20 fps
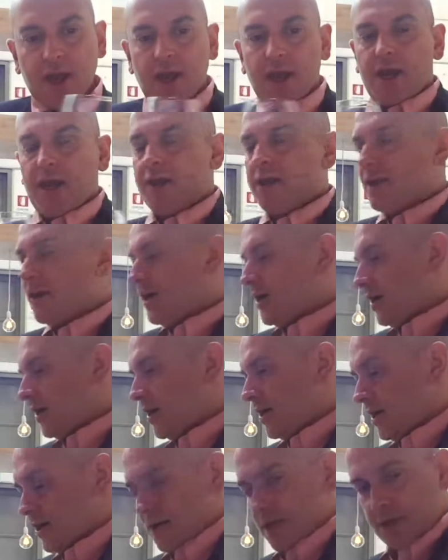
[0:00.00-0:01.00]
In
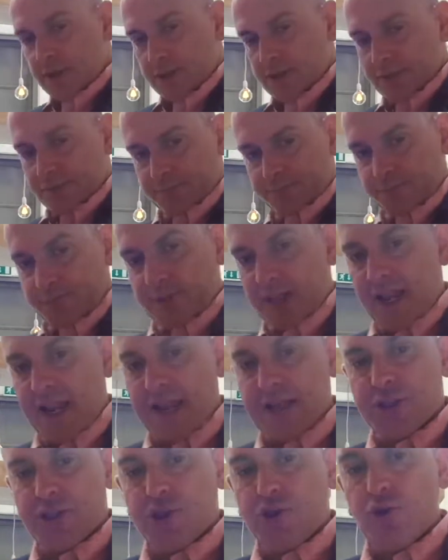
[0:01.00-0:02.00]
the
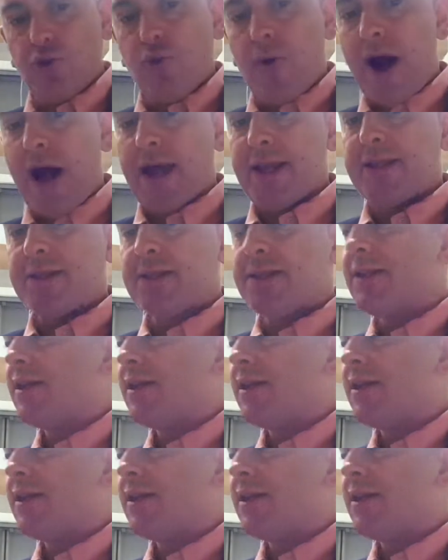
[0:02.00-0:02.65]
last two wines